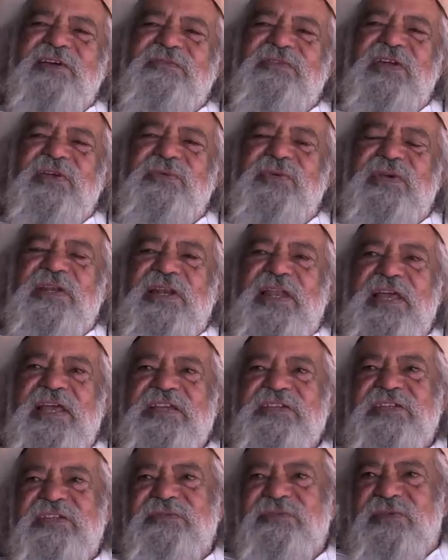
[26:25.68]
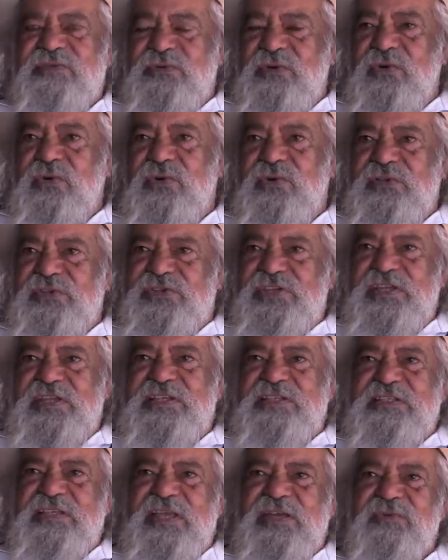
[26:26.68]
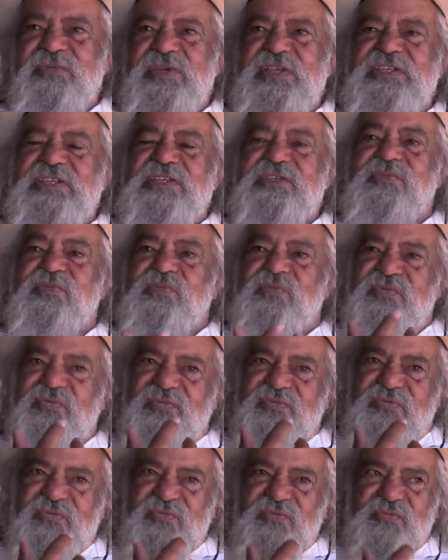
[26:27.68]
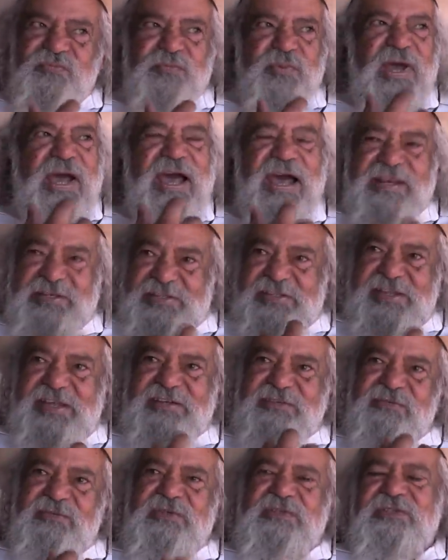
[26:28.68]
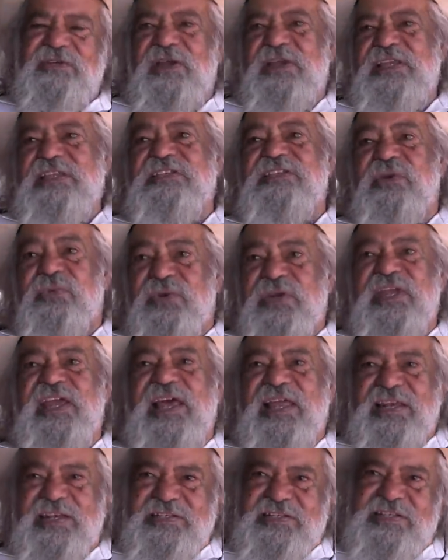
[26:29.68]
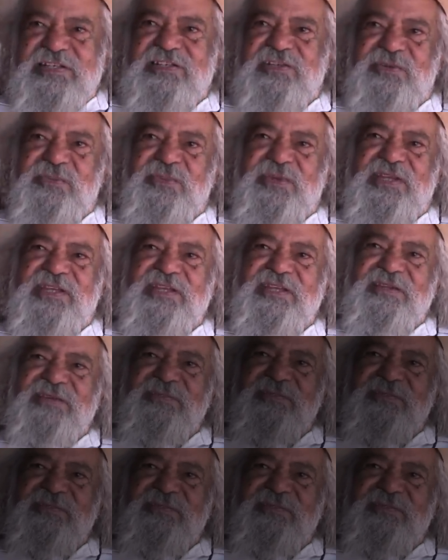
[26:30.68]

of that relation to all things, and we're just part of that, is a reality to me.